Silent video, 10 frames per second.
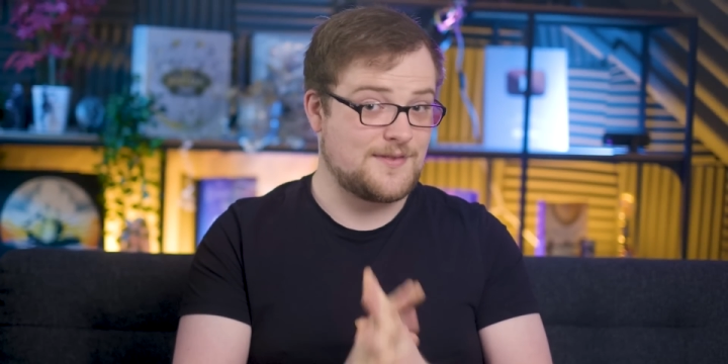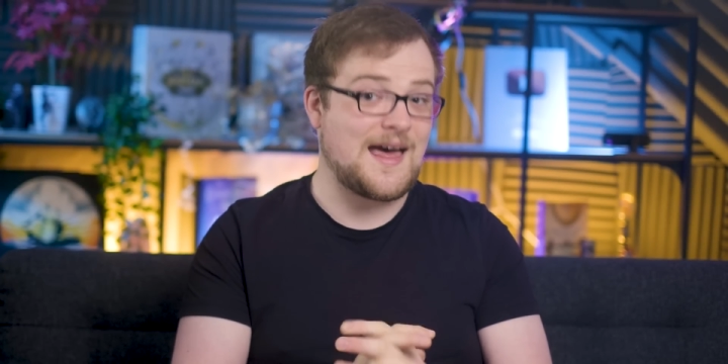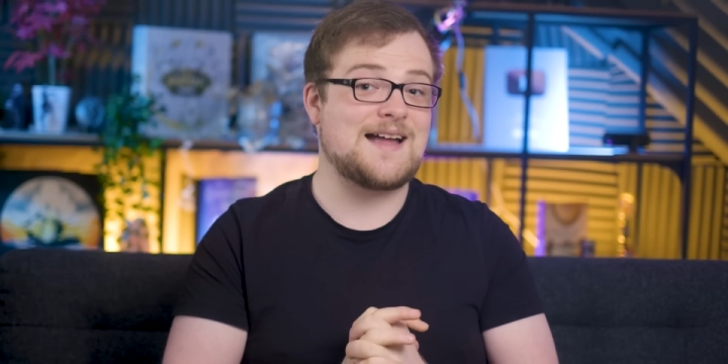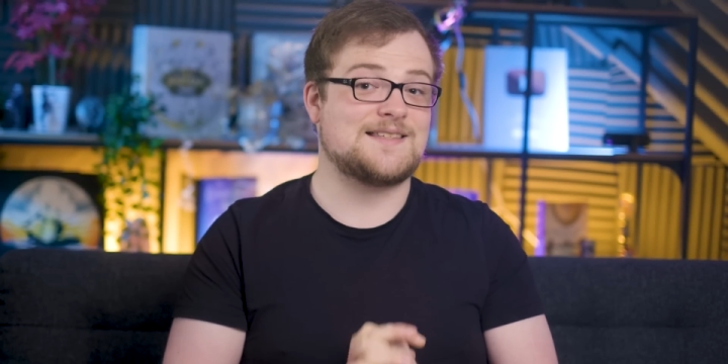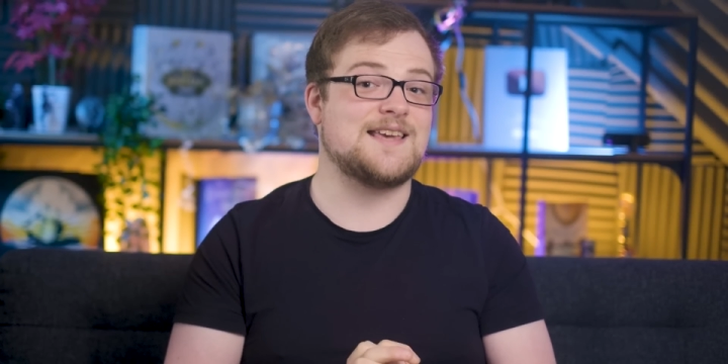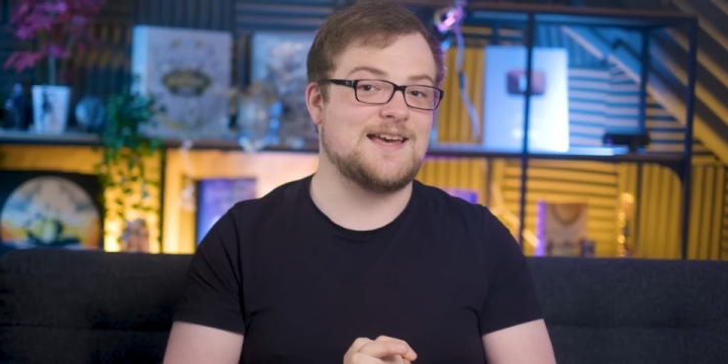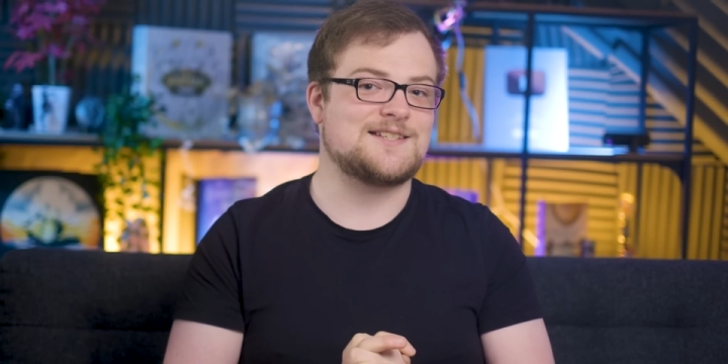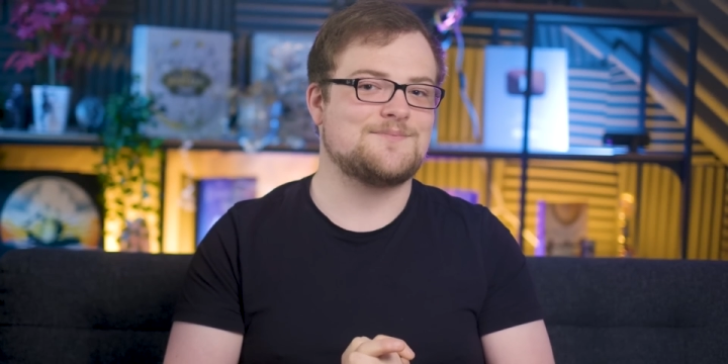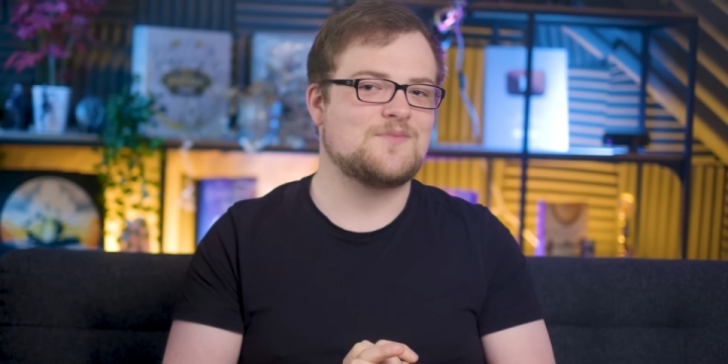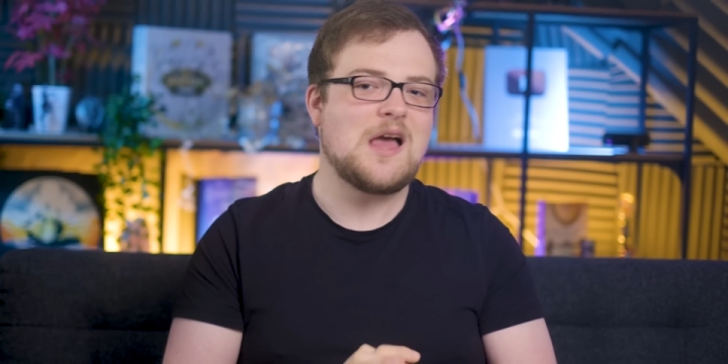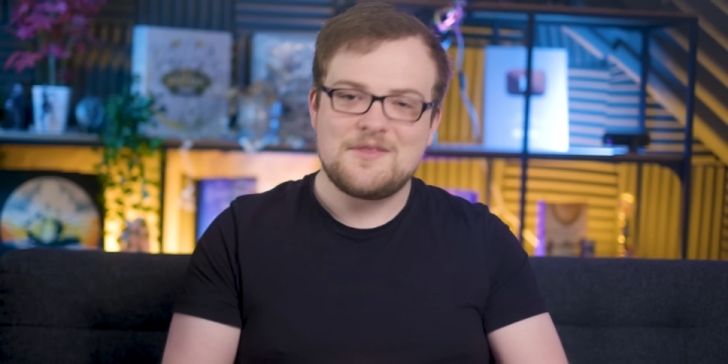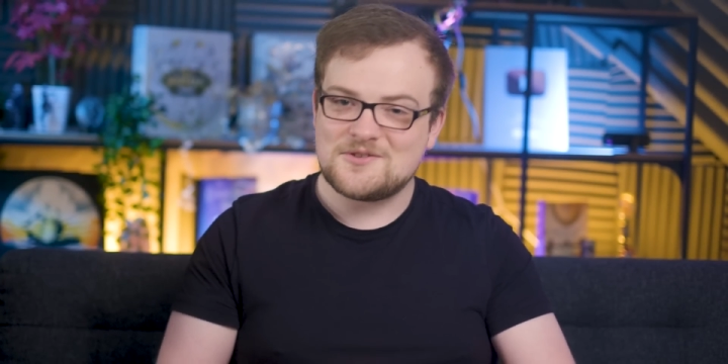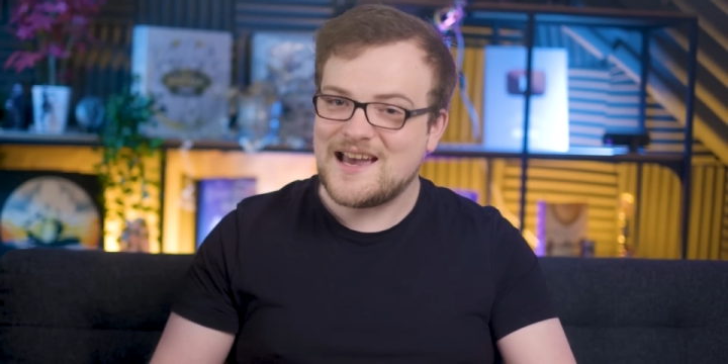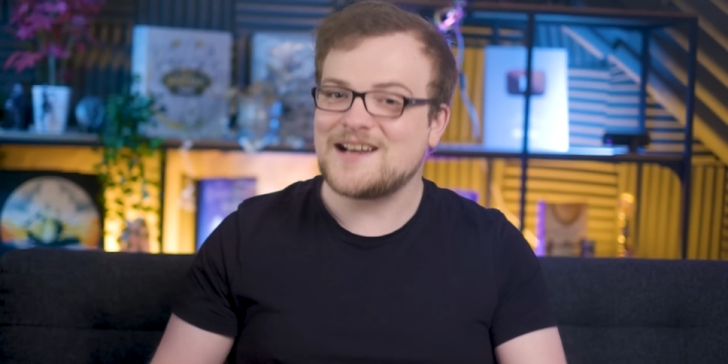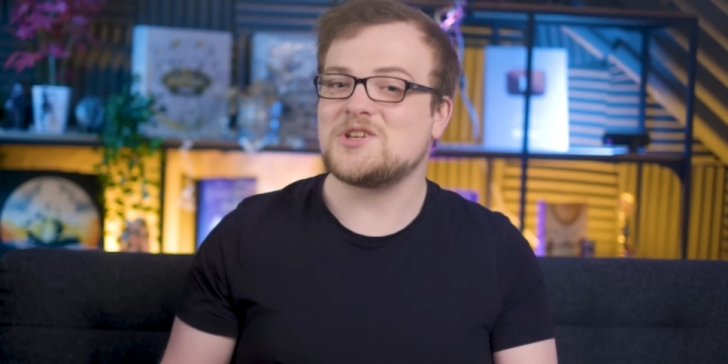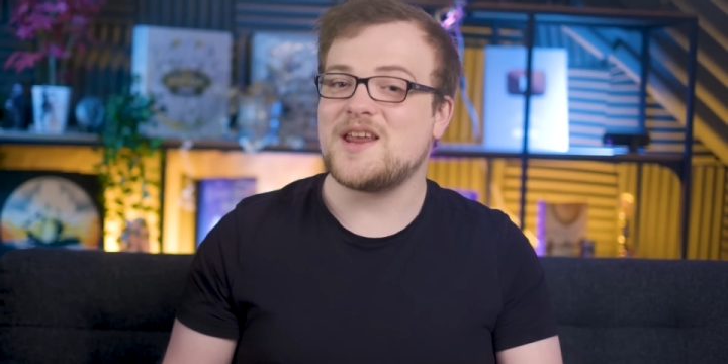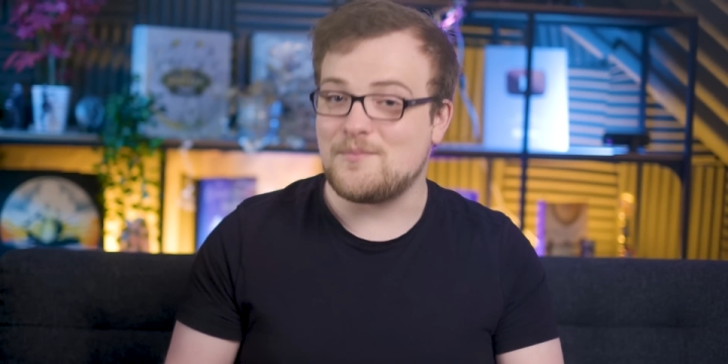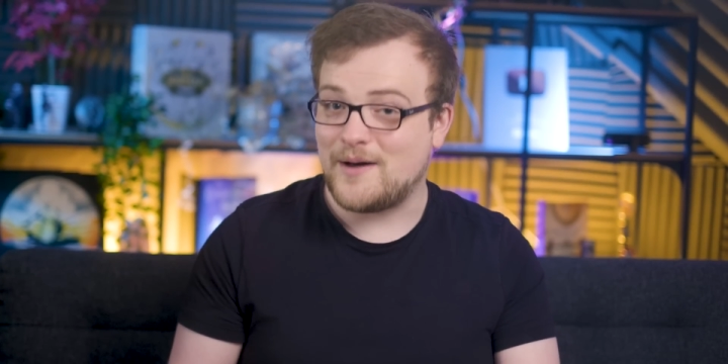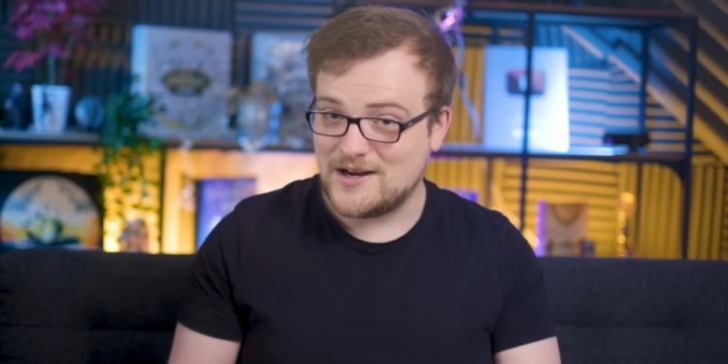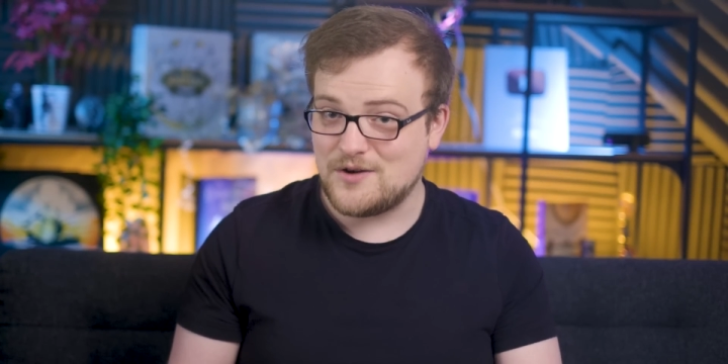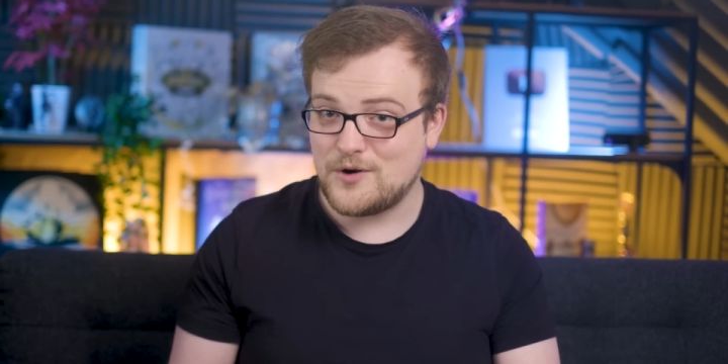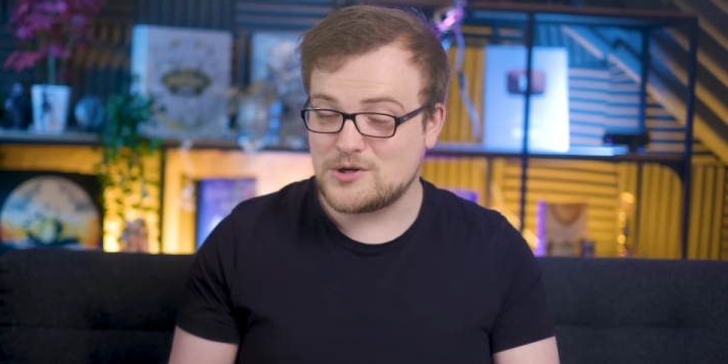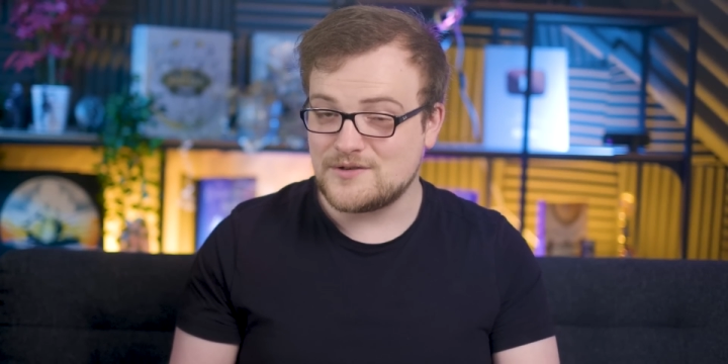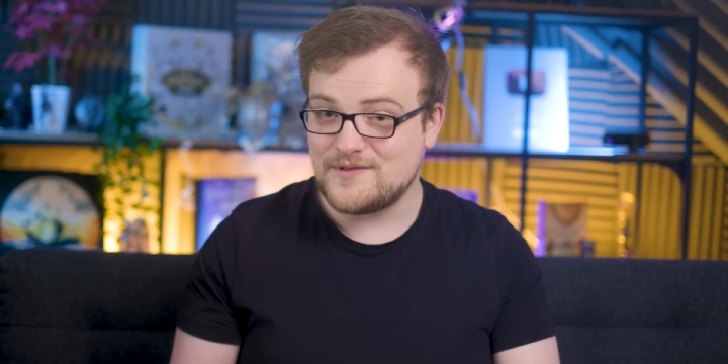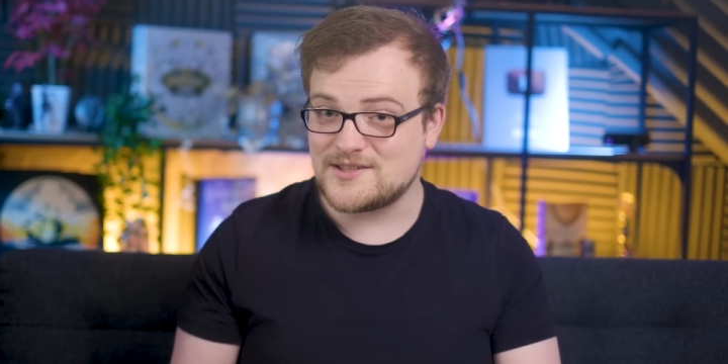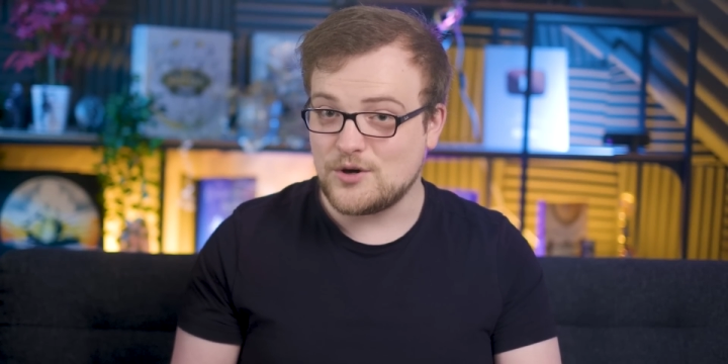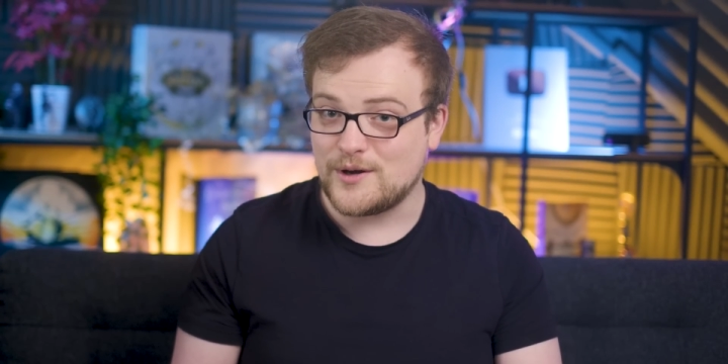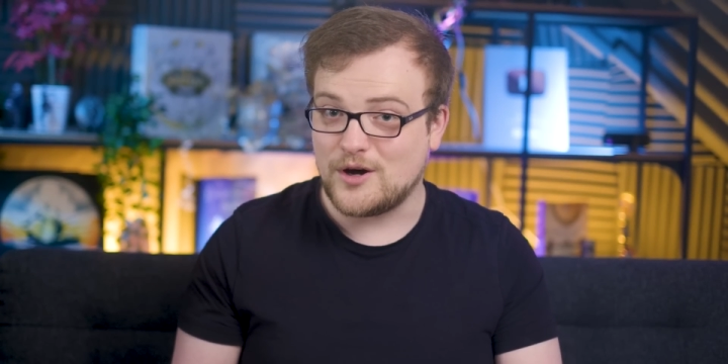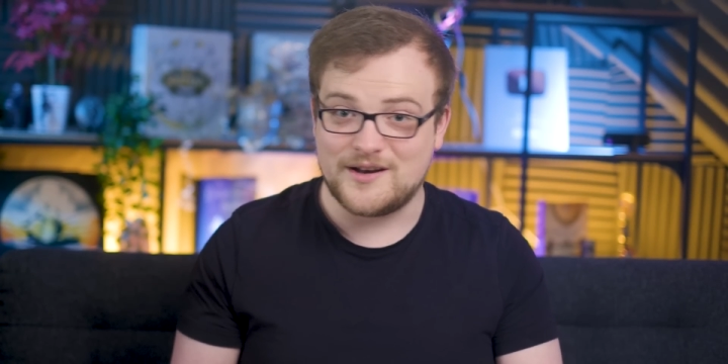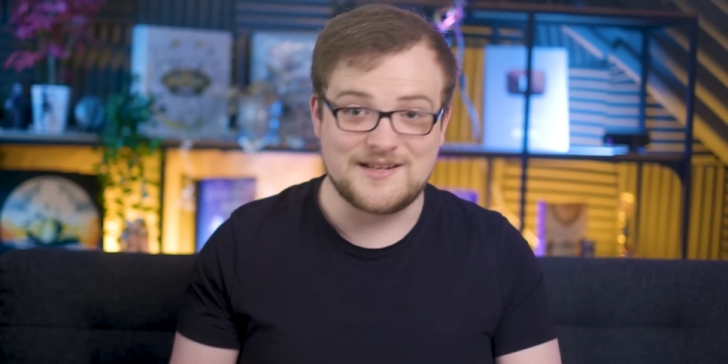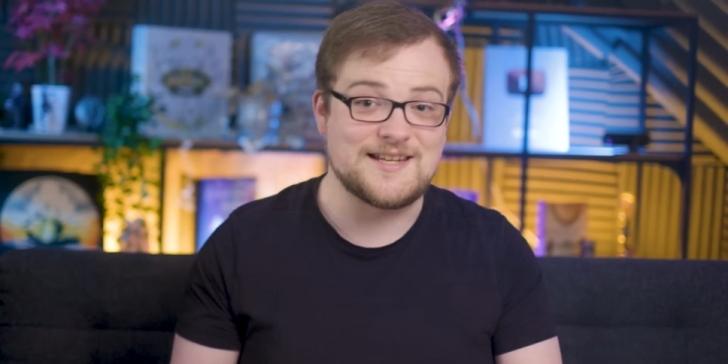that's it. There's actually a minor version of this going on in